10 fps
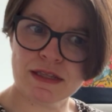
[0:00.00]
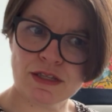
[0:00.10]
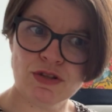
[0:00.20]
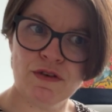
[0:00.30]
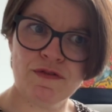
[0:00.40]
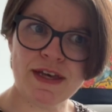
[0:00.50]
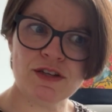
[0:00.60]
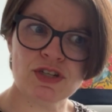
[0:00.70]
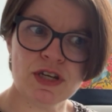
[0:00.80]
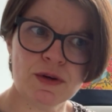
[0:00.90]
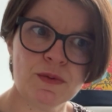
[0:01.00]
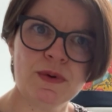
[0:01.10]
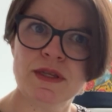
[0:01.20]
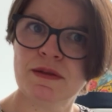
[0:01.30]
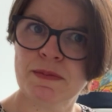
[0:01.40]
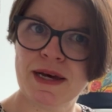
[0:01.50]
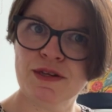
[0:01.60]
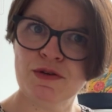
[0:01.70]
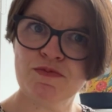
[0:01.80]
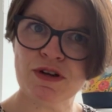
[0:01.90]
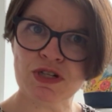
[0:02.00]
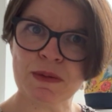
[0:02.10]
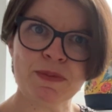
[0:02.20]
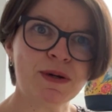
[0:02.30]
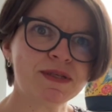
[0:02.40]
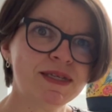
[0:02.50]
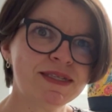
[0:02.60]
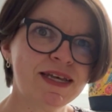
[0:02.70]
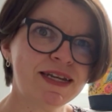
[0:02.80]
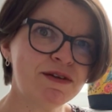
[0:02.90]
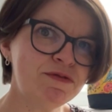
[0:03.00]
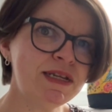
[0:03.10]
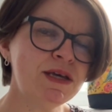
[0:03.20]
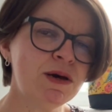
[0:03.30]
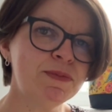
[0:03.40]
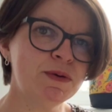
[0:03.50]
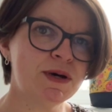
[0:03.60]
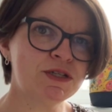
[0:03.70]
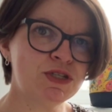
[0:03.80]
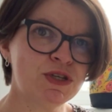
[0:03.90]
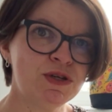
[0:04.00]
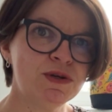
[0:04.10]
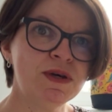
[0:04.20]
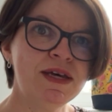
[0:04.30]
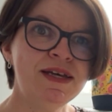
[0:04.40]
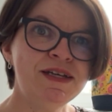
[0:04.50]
this new venture with my new project boxes, and I really hope you are too.